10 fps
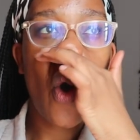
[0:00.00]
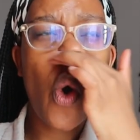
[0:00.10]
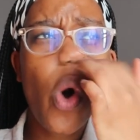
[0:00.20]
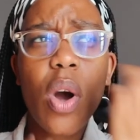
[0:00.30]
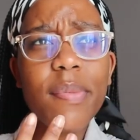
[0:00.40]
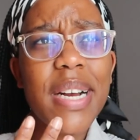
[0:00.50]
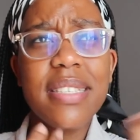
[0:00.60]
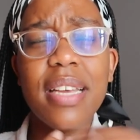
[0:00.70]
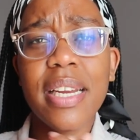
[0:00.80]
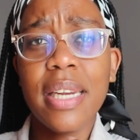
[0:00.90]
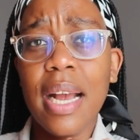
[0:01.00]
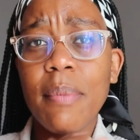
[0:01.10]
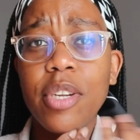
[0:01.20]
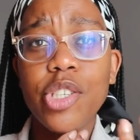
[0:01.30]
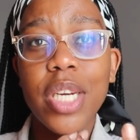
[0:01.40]
or on my side. Like,
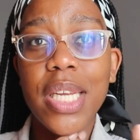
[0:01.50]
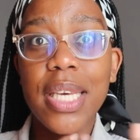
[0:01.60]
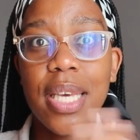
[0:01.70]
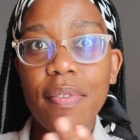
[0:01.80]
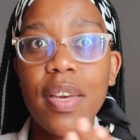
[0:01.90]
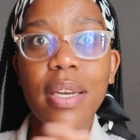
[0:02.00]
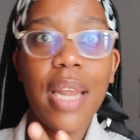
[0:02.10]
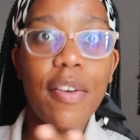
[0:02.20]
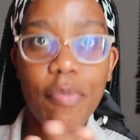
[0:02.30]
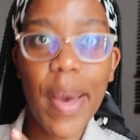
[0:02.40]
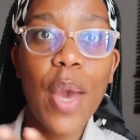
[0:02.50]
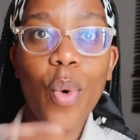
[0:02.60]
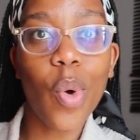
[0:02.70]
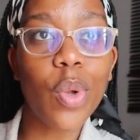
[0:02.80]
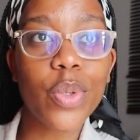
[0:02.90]
I'm literally giving life my
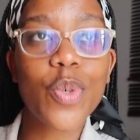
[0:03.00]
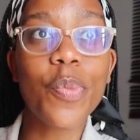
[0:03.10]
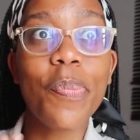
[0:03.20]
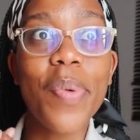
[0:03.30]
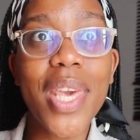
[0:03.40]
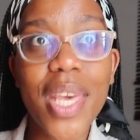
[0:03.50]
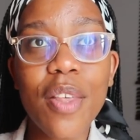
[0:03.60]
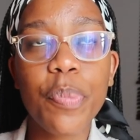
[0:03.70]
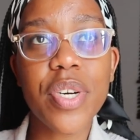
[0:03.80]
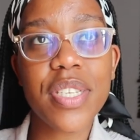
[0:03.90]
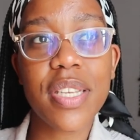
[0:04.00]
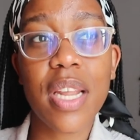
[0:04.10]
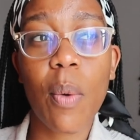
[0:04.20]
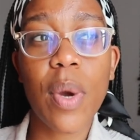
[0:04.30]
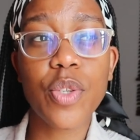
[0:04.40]
all to be the person
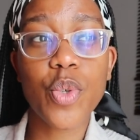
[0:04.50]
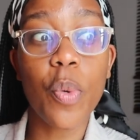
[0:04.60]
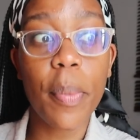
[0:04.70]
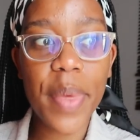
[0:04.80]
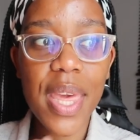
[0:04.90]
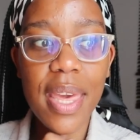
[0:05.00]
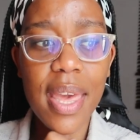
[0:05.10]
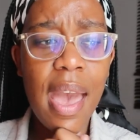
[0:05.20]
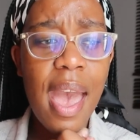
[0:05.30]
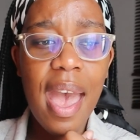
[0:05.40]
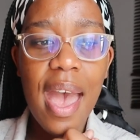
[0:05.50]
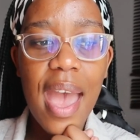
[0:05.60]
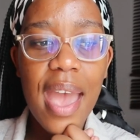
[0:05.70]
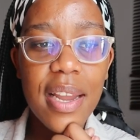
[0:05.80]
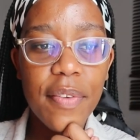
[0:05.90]
that I want to be.
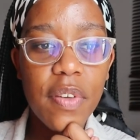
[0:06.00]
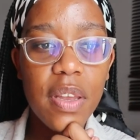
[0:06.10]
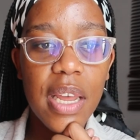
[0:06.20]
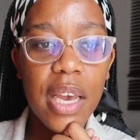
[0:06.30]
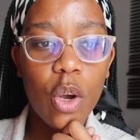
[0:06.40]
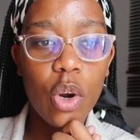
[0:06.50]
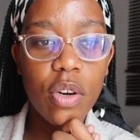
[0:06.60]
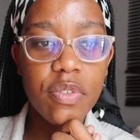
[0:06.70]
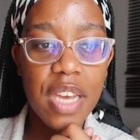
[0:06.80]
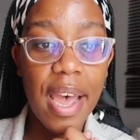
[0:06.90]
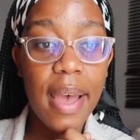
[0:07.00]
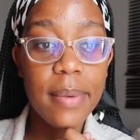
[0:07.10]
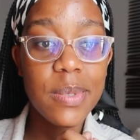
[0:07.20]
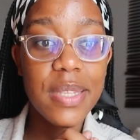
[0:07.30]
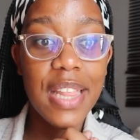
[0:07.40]
And I feel like a lot of
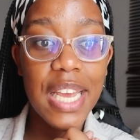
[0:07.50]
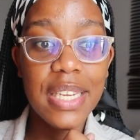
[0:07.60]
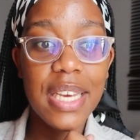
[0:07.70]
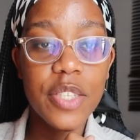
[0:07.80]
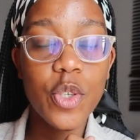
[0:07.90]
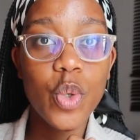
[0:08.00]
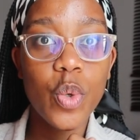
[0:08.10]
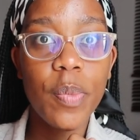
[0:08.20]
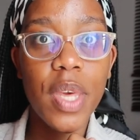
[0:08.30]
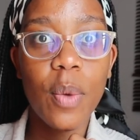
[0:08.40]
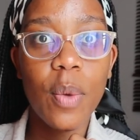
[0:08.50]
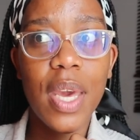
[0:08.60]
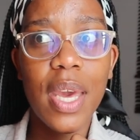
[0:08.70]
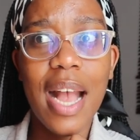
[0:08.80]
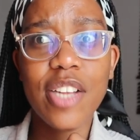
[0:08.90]
times that gets to me,
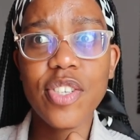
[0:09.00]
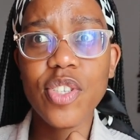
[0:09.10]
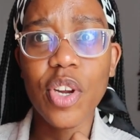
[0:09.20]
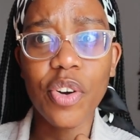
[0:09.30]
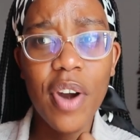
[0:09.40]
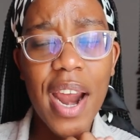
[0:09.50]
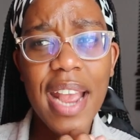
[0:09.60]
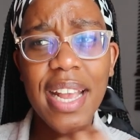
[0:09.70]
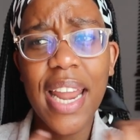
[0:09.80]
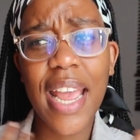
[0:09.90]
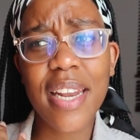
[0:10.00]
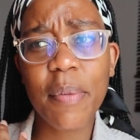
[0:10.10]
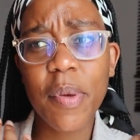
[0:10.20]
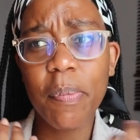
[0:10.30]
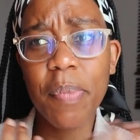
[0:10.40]
where I just start crying and I end
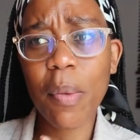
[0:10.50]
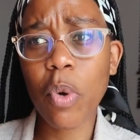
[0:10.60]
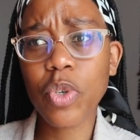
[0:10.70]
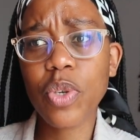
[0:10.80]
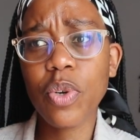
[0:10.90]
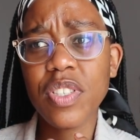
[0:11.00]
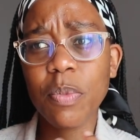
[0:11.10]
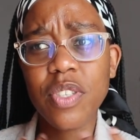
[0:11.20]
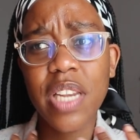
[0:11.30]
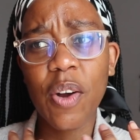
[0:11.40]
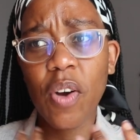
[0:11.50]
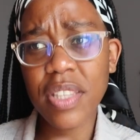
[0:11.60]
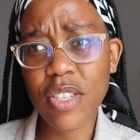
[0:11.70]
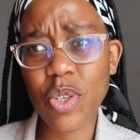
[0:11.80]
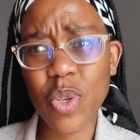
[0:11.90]
up being emotional, because I'm just like, God,
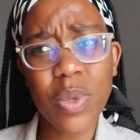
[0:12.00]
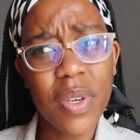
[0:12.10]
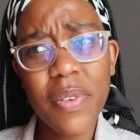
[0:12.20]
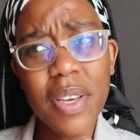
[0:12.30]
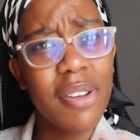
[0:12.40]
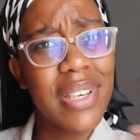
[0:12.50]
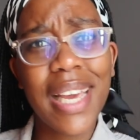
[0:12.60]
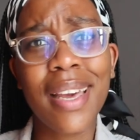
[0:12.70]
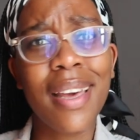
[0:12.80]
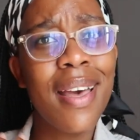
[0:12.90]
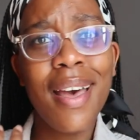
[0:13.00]
this is so difficult. Like,